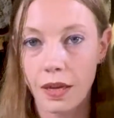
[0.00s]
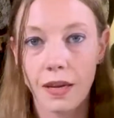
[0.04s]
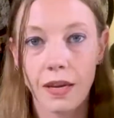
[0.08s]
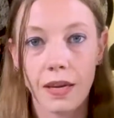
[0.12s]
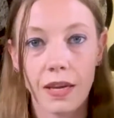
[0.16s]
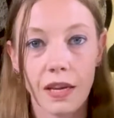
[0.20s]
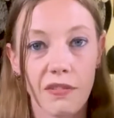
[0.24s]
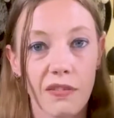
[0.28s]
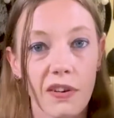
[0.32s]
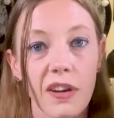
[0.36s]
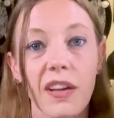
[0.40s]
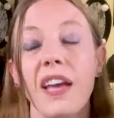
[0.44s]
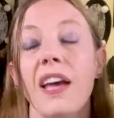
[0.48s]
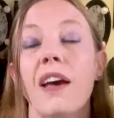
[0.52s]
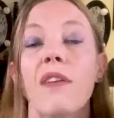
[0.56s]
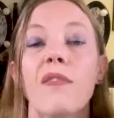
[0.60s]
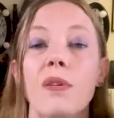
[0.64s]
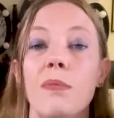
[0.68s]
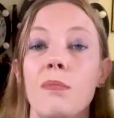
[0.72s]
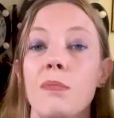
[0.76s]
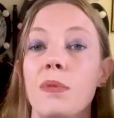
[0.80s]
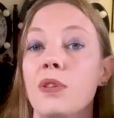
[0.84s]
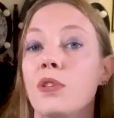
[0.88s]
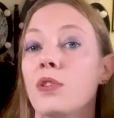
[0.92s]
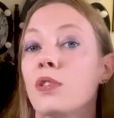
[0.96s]
If I
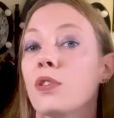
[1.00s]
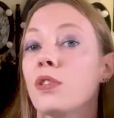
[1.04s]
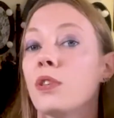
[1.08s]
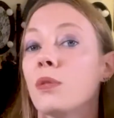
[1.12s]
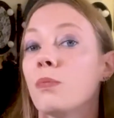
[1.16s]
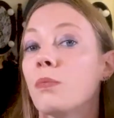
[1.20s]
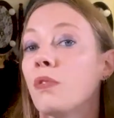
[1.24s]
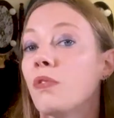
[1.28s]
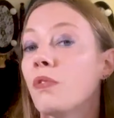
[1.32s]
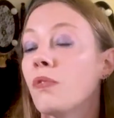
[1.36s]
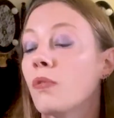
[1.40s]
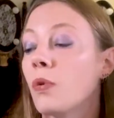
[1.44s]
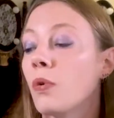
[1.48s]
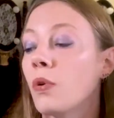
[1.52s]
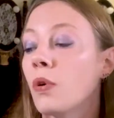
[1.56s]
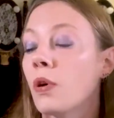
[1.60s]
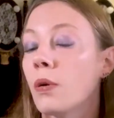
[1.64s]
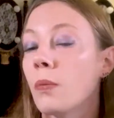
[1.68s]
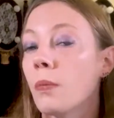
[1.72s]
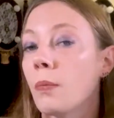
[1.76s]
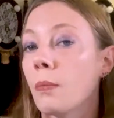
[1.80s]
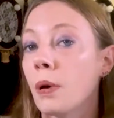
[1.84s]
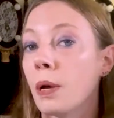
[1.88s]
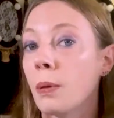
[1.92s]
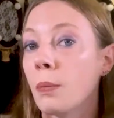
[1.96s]
haven't mentioned it before,
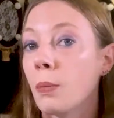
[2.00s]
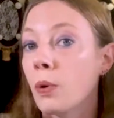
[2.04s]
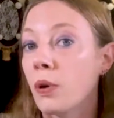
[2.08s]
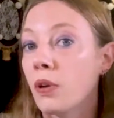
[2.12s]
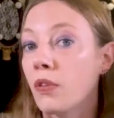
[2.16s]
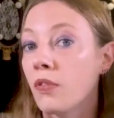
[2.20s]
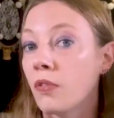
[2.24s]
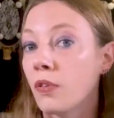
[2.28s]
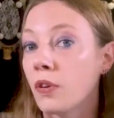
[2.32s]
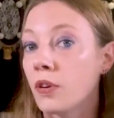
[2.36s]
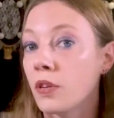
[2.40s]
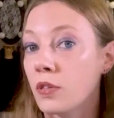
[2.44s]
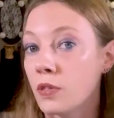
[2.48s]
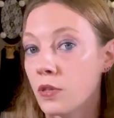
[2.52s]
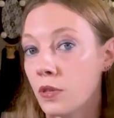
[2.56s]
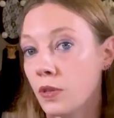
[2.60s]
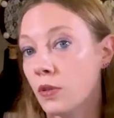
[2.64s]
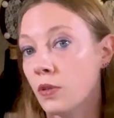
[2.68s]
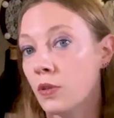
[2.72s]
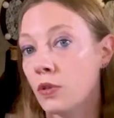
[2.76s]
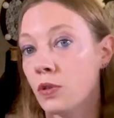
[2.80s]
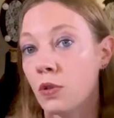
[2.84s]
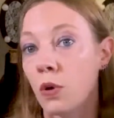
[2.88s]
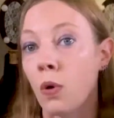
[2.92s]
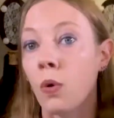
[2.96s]
my boyfriend is the
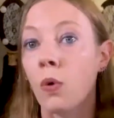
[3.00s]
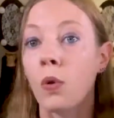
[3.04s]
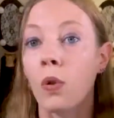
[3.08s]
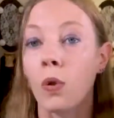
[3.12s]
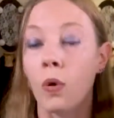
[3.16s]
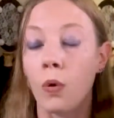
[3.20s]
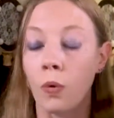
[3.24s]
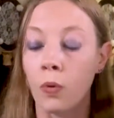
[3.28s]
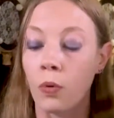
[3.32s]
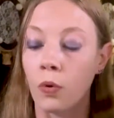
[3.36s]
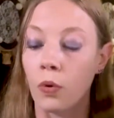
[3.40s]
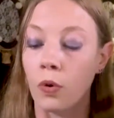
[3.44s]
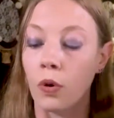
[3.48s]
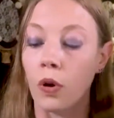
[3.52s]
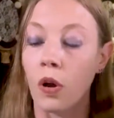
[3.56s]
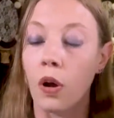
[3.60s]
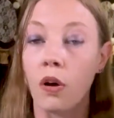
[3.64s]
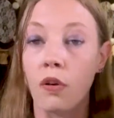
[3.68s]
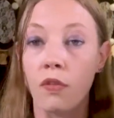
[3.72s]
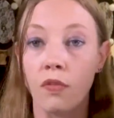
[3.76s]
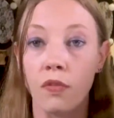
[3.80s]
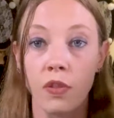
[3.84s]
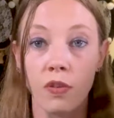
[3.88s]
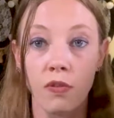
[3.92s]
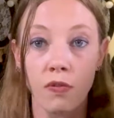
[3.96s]
sole owner
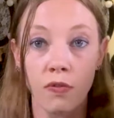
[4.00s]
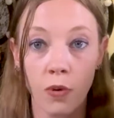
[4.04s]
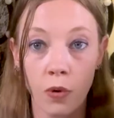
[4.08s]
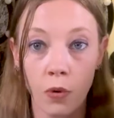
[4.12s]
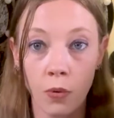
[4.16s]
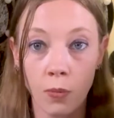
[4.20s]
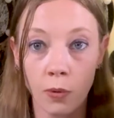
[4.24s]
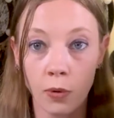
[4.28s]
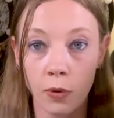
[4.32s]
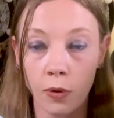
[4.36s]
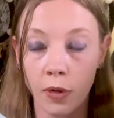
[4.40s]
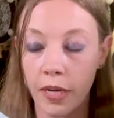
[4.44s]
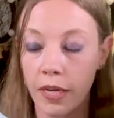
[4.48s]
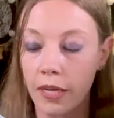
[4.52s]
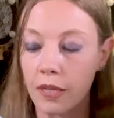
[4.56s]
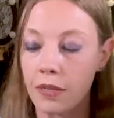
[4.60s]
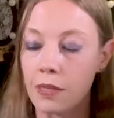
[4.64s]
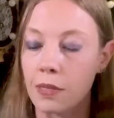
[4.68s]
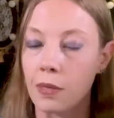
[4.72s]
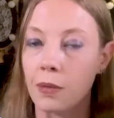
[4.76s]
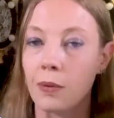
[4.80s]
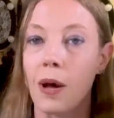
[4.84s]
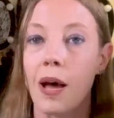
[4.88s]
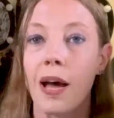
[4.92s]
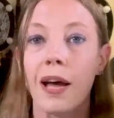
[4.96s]
of the Foamery,
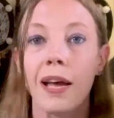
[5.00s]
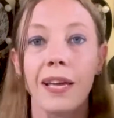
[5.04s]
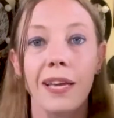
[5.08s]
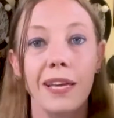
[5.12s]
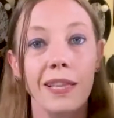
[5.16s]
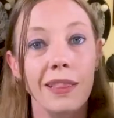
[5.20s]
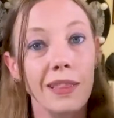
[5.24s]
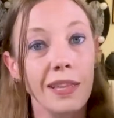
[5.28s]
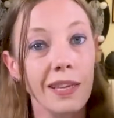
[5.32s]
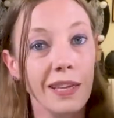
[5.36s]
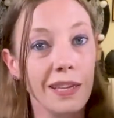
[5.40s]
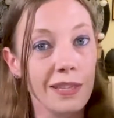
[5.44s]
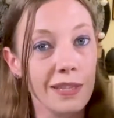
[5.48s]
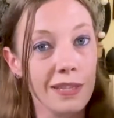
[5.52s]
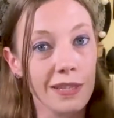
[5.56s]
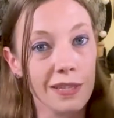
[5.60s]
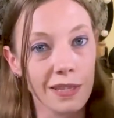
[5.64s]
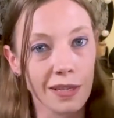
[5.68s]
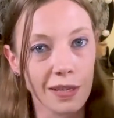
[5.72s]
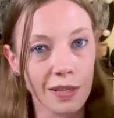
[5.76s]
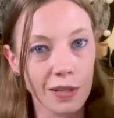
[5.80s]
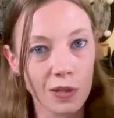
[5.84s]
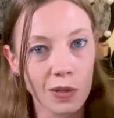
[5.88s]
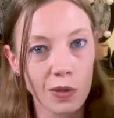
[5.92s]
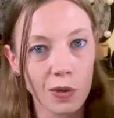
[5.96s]
so I get the
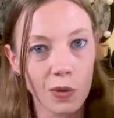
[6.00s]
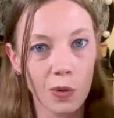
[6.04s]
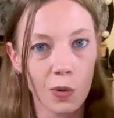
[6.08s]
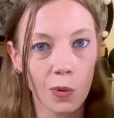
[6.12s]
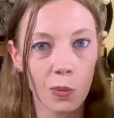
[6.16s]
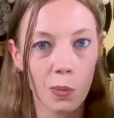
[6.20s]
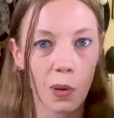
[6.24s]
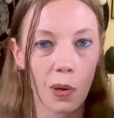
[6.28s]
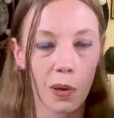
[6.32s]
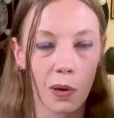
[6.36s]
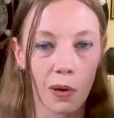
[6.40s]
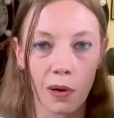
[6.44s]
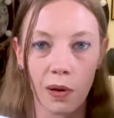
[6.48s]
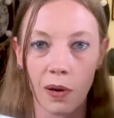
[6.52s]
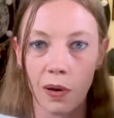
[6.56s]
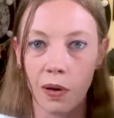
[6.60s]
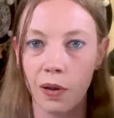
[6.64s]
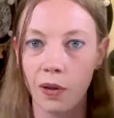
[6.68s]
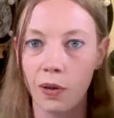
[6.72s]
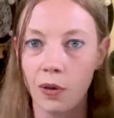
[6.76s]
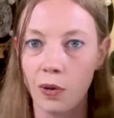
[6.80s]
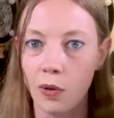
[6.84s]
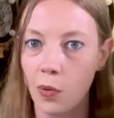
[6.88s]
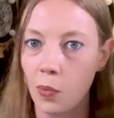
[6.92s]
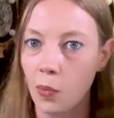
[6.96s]
inside scoop
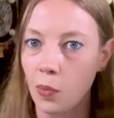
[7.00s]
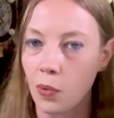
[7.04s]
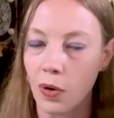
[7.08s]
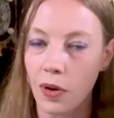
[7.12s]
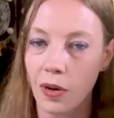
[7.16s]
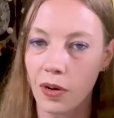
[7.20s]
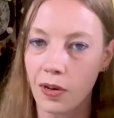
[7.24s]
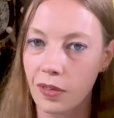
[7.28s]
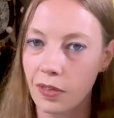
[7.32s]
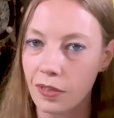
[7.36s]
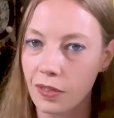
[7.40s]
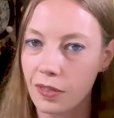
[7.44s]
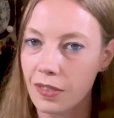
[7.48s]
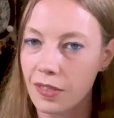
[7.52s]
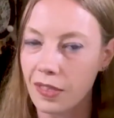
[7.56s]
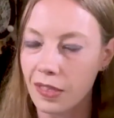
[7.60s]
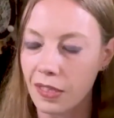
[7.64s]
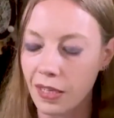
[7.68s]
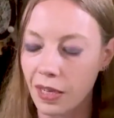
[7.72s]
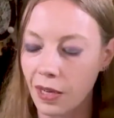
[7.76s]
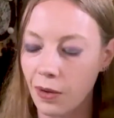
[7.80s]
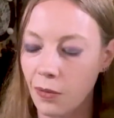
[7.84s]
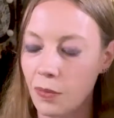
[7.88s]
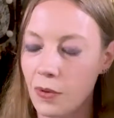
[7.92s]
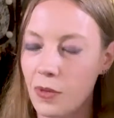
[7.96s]
on new products. And
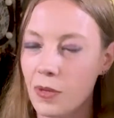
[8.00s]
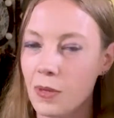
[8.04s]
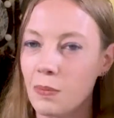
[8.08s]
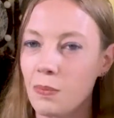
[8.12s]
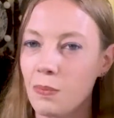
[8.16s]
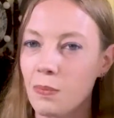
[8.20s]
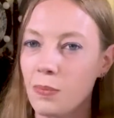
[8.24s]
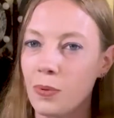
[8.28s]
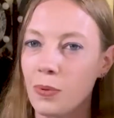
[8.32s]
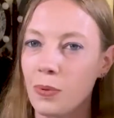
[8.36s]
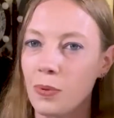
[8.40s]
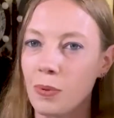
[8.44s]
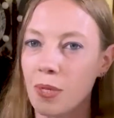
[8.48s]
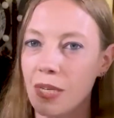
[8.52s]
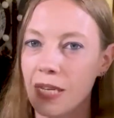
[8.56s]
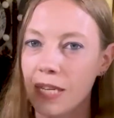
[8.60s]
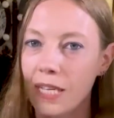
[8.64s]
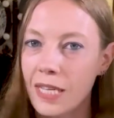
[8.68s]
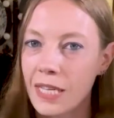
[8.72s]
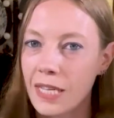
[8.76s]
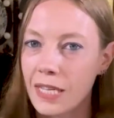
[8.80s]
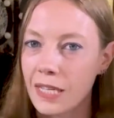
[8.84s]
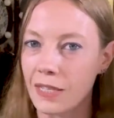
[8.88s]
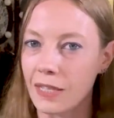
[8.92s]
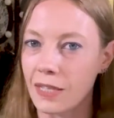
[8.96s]
I was
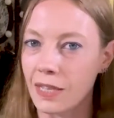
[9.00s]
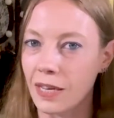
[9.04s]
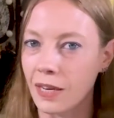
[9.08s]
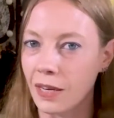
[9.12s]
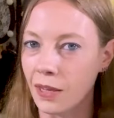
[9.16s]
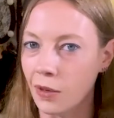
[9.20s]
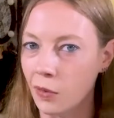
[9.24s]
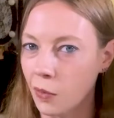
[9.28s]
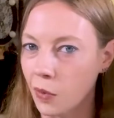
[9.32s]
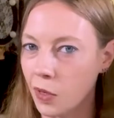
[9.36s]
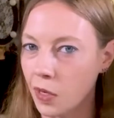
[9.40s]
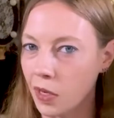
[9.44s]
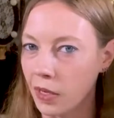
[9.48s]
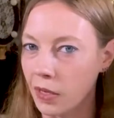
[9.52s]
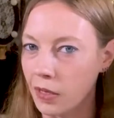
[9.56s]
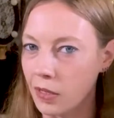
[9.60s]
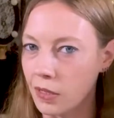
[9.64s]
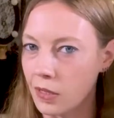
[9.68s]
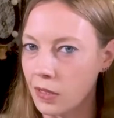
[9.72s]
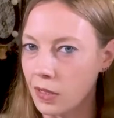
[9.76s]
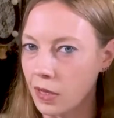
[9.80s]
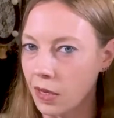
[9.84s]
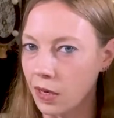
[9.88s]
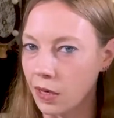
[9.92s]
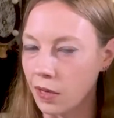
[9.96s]
pretty excited when he
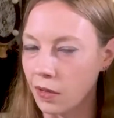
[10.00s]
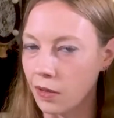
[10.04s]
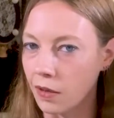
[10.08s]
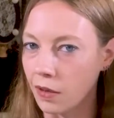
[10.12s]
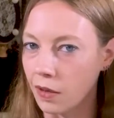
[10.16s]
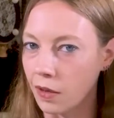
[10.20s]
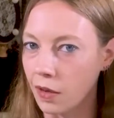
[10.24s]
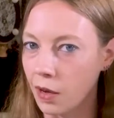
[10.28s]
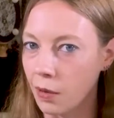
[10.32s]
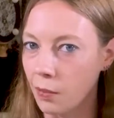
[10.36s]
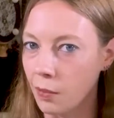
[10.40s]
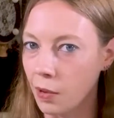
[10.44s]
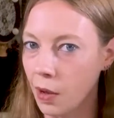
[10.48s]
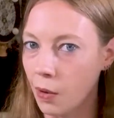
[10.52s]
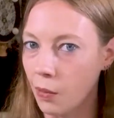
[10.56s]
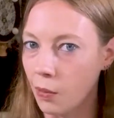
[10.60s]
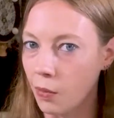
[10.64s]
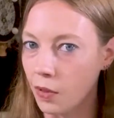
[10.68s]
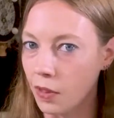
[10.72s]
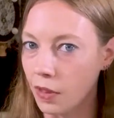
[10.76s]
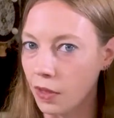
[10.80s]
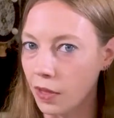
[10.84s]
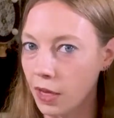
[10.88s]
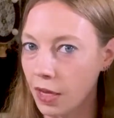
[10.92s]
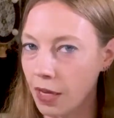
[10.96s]
decided to come out
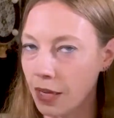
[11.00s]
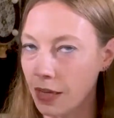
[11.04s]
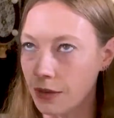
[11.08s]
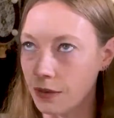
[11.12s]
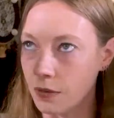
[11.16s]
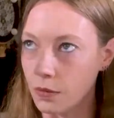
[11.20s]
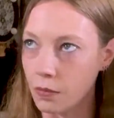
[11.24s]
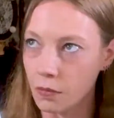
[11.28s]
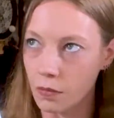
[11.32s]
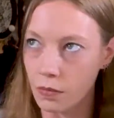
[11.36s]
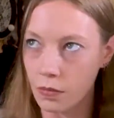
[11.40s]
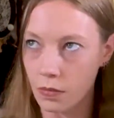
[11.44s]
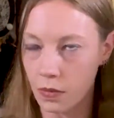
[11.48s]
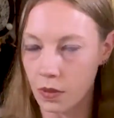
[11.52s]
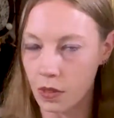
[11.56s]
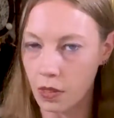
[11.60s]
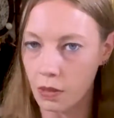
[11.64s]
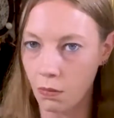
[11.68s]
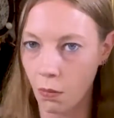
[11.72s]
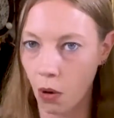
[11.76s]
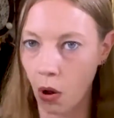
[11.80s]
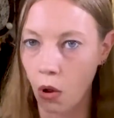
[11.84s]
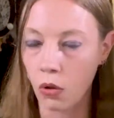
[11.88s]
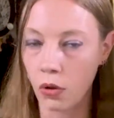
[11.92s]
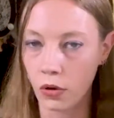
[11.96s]
with a
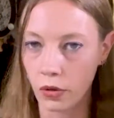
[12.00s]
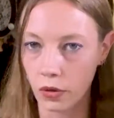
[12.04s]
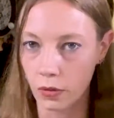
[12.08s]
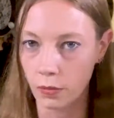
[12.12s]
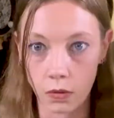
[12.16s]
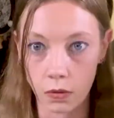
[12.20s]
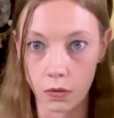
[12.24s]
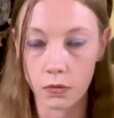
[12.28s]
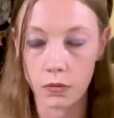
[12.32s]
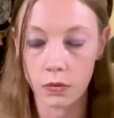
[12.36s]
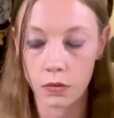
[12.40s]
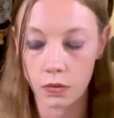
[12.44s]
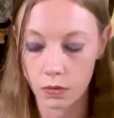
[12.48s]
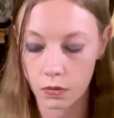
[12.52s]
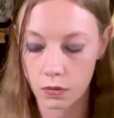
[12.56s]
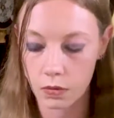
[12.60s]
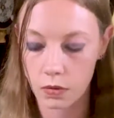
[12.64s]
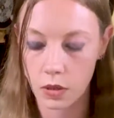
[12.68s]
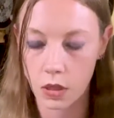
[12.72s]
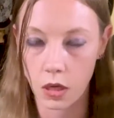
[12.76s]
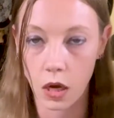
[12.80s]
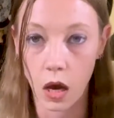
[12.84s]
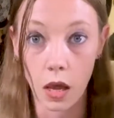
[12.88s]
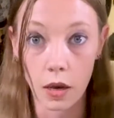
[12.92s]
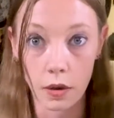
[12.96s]
smaller
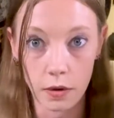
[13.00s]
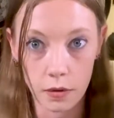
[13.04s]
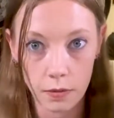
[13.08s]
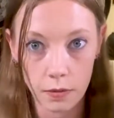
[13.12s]
cut.